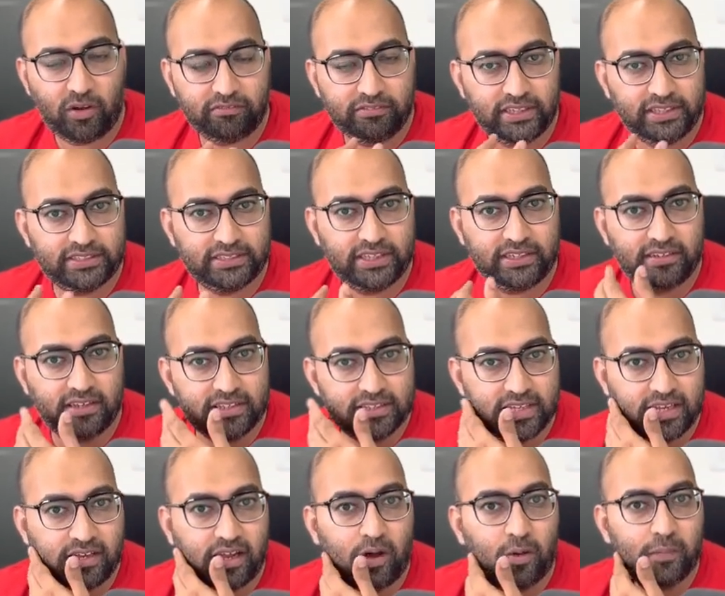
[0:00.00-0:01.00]
of these
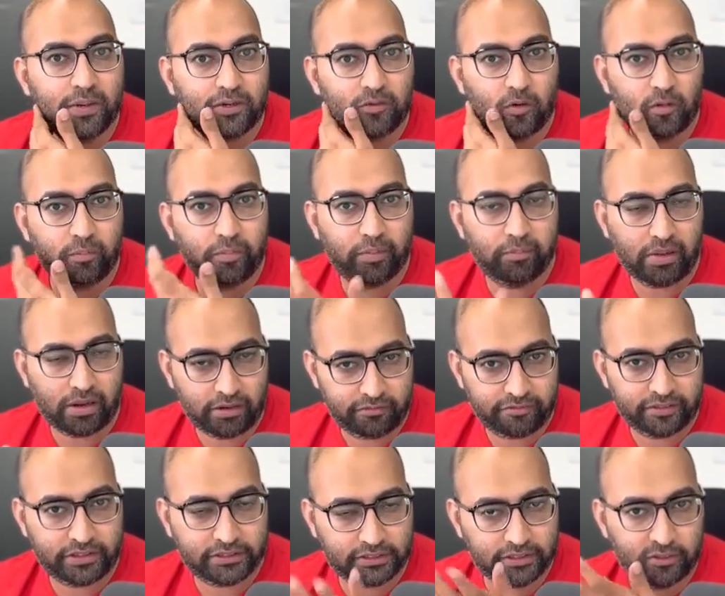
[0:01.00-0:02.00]
signals and how it could be
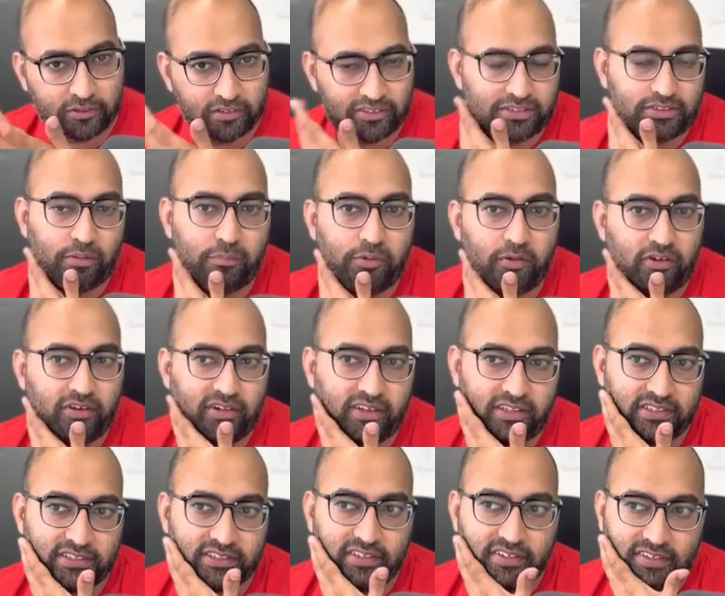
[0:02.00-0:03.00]
beneficial to these
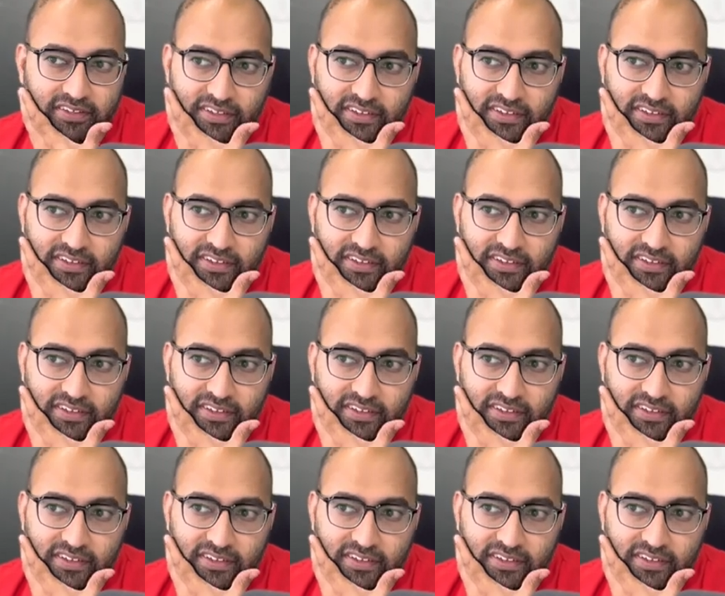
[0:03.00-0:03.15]
communities.